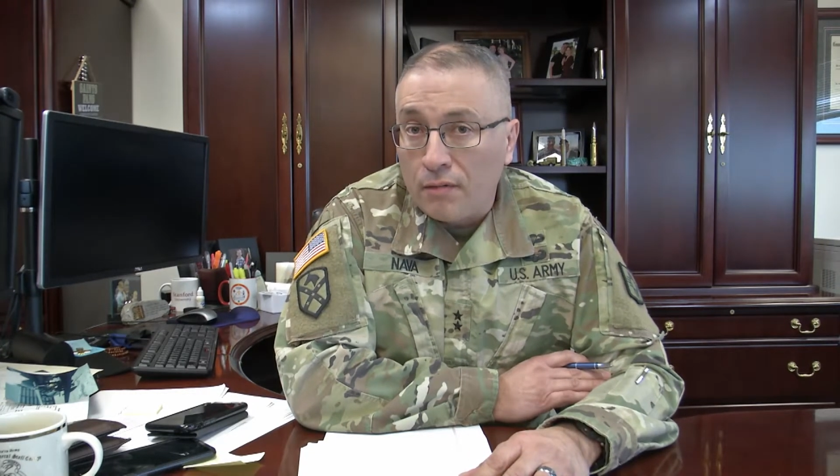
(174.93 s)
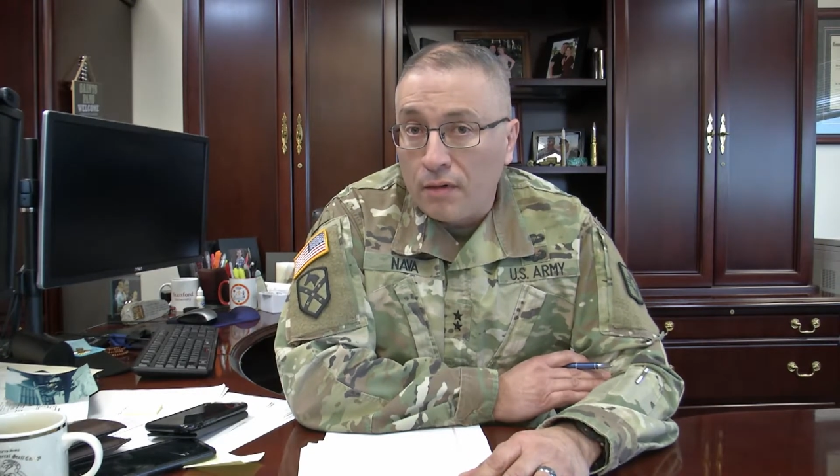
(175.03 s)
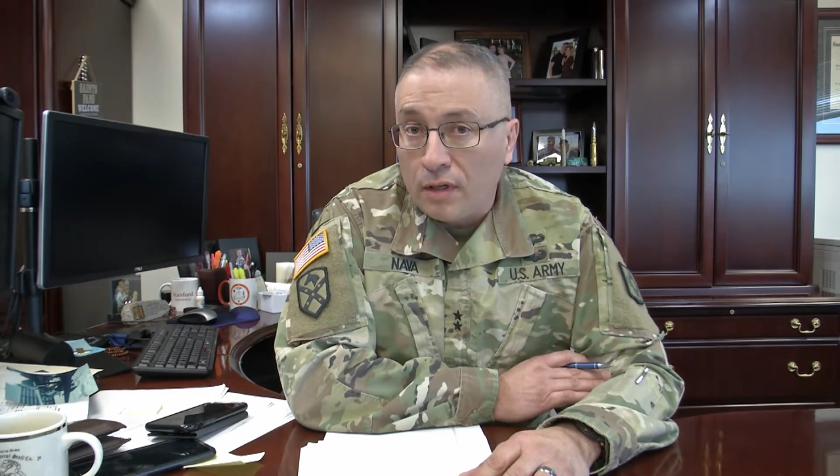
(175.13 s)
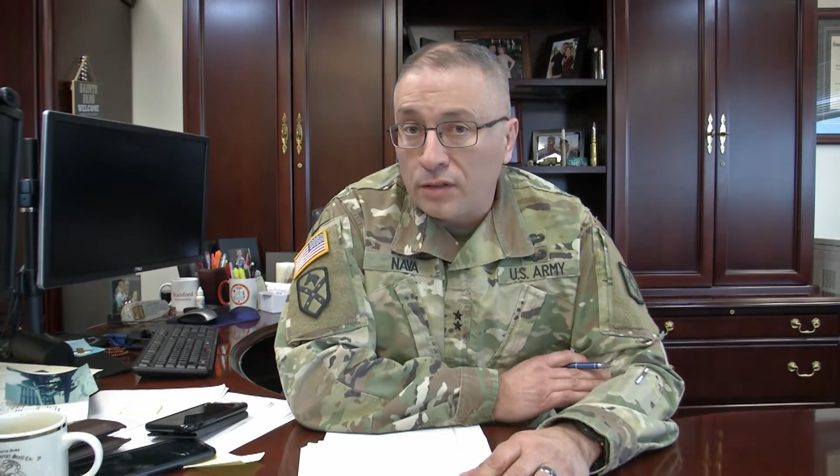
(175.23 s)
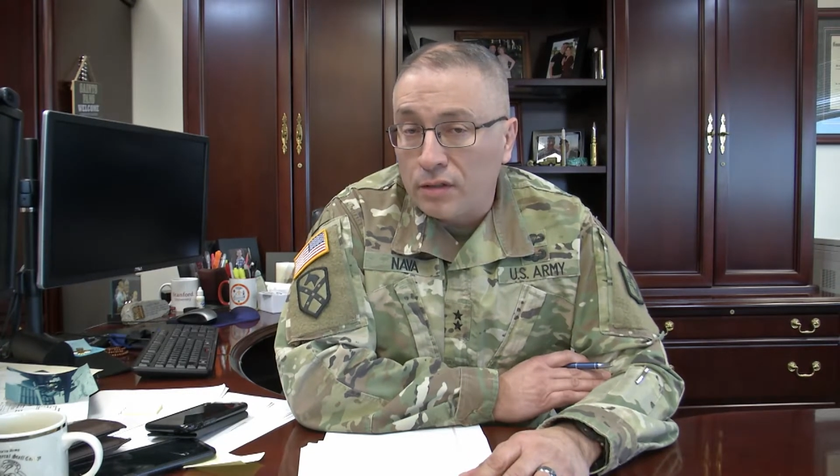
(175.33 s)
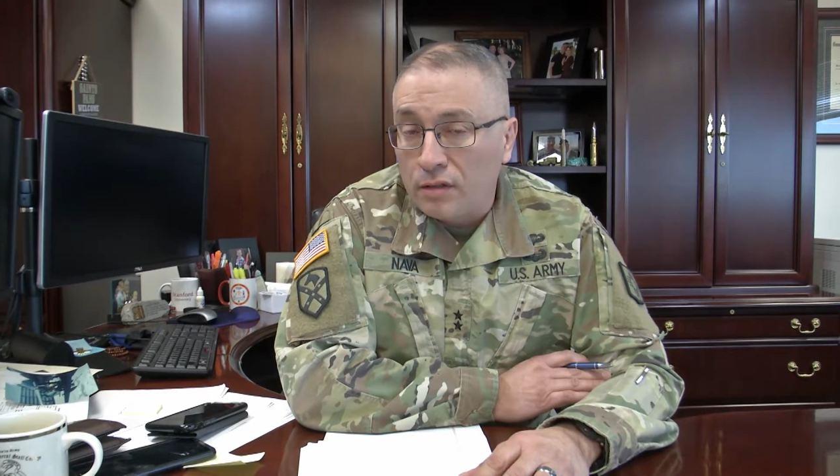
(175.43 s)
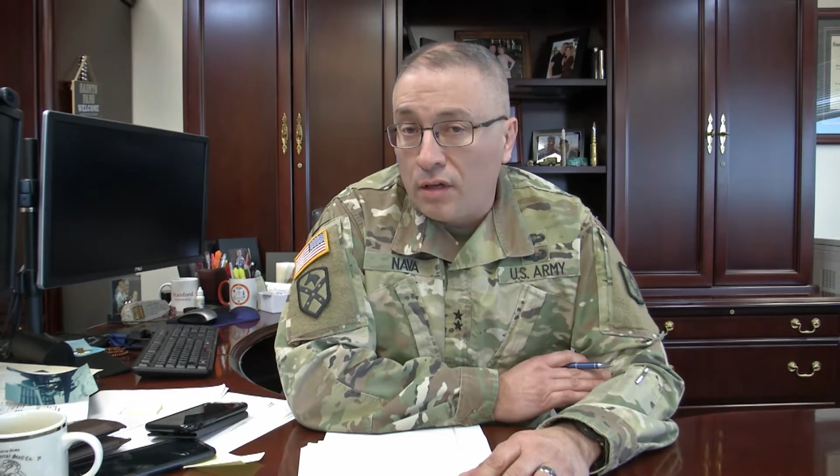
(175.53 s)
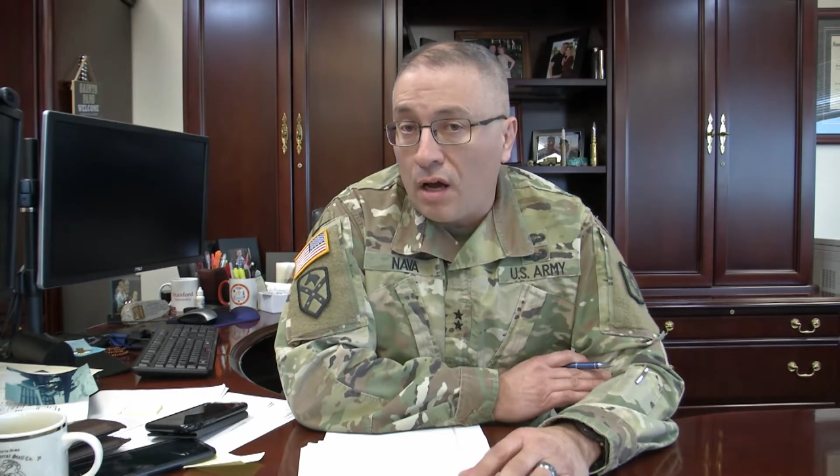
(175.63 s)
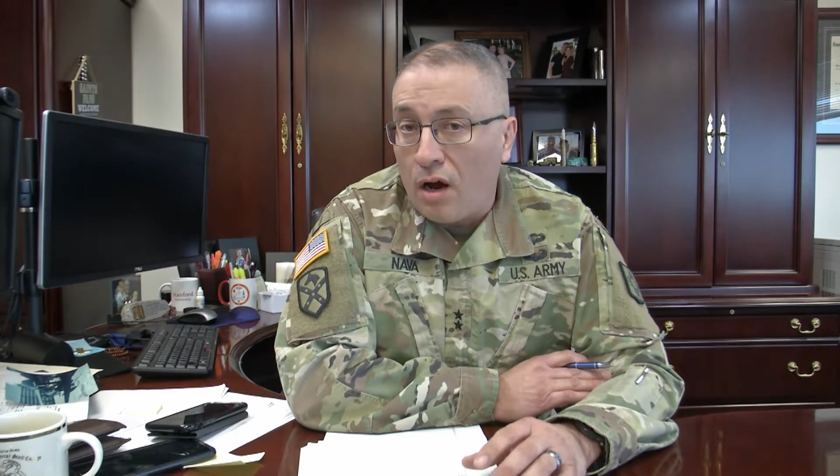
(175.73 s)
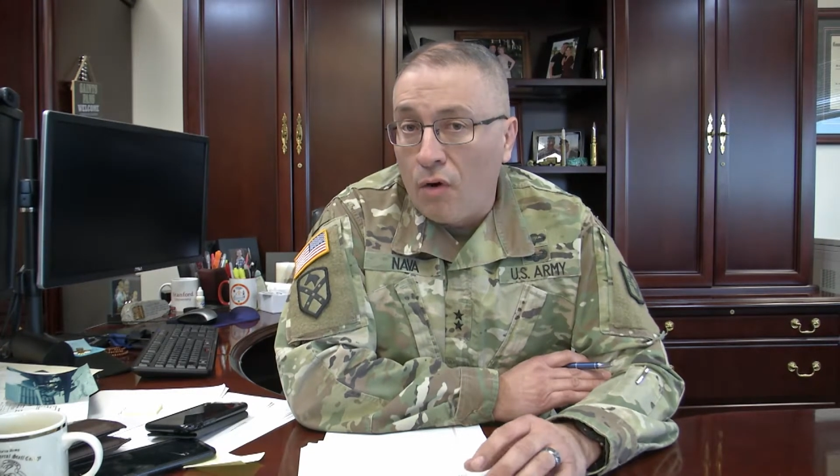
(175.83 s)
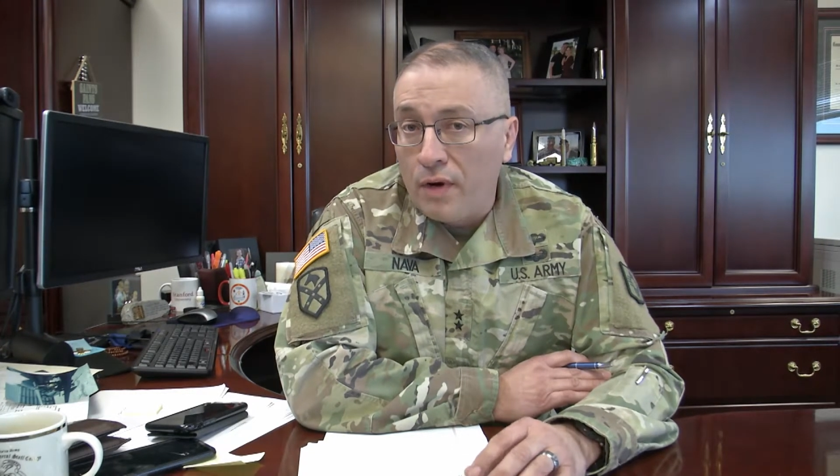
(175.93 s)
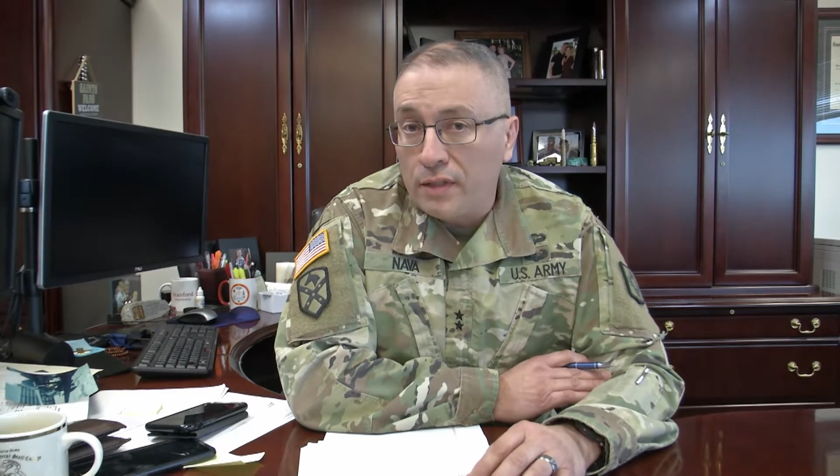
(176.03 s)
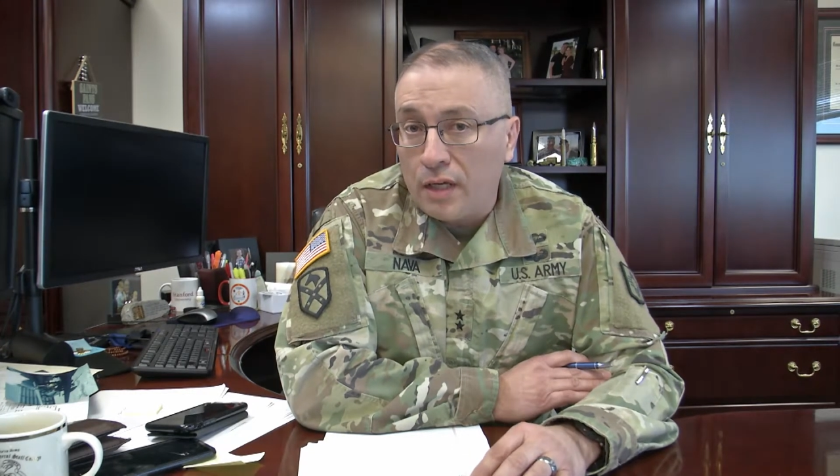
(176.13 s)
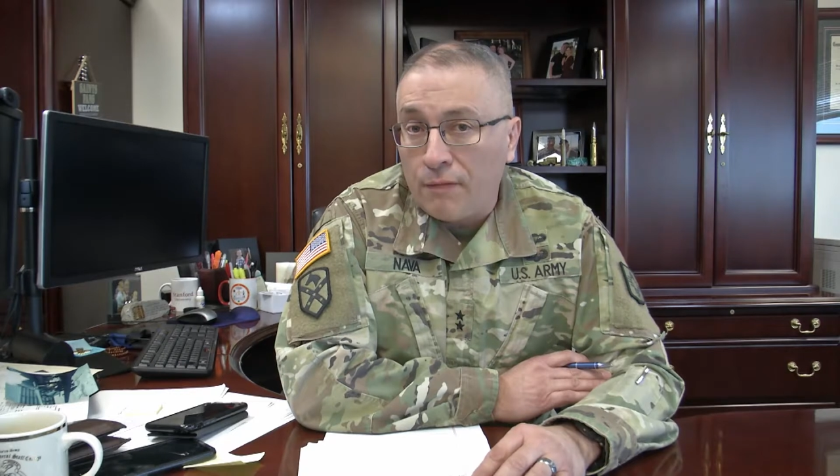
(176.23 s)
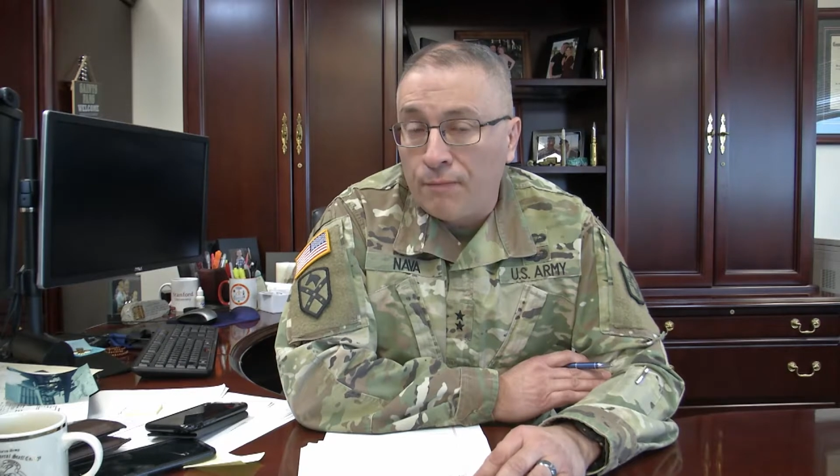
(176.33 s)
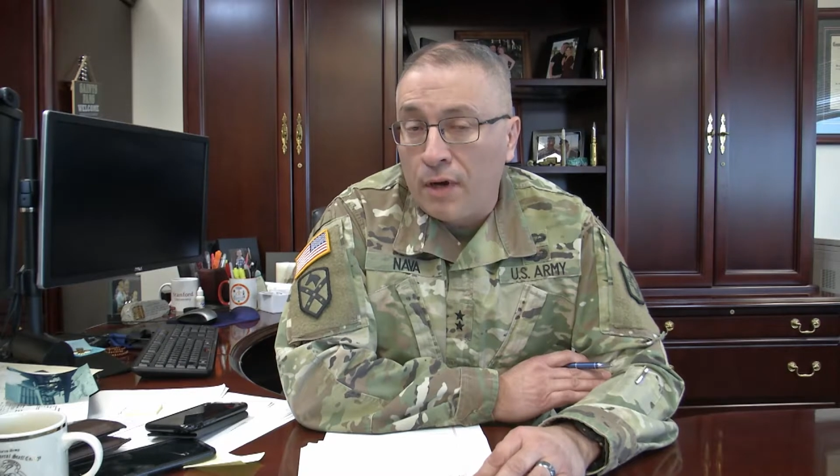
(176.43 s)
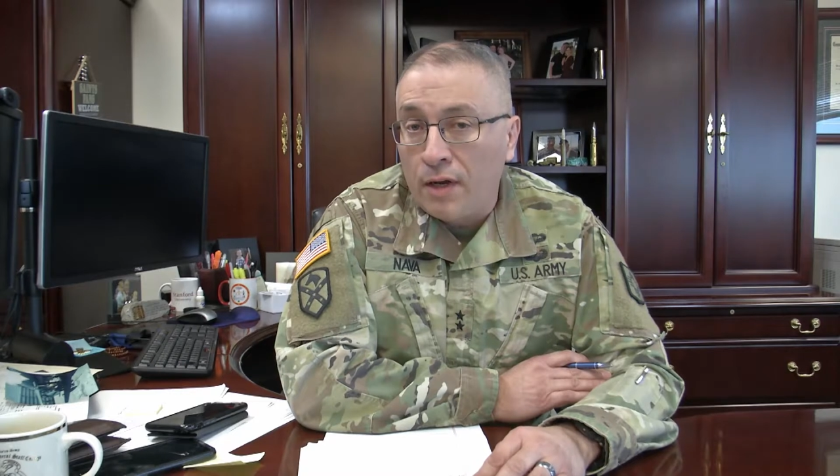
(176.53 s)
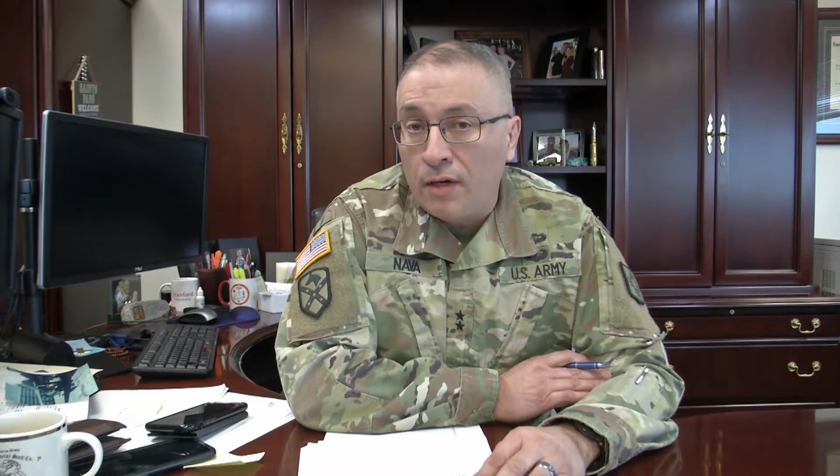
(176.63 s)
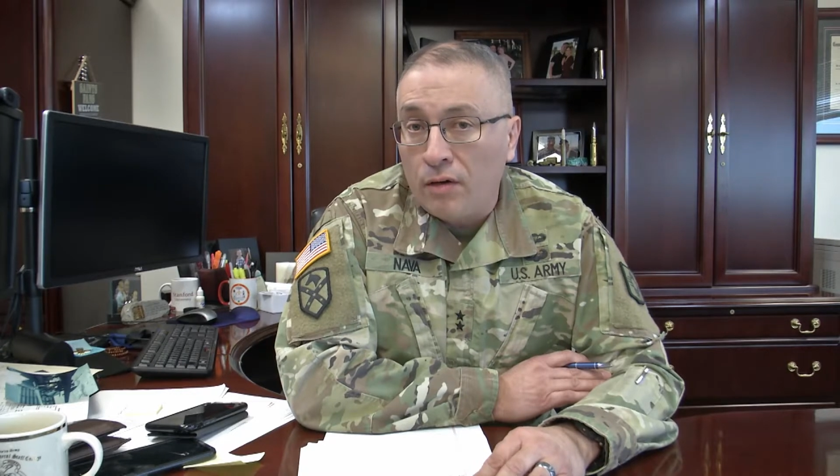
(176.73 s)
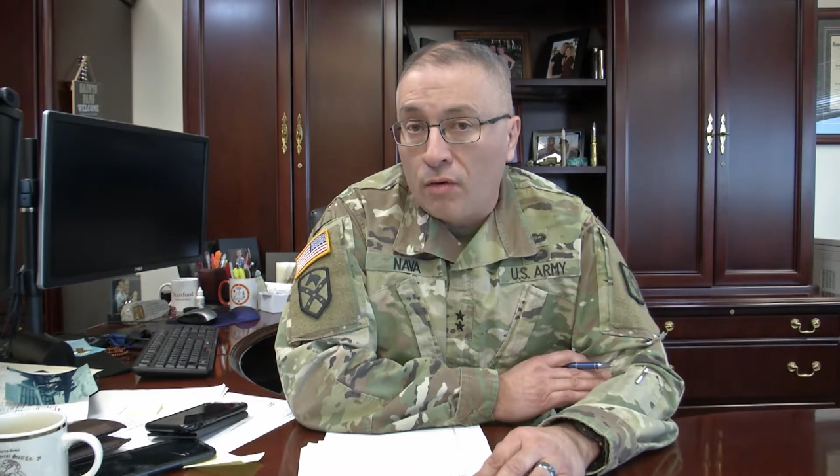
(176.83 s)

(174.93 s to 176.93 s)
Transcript: it's not always a fun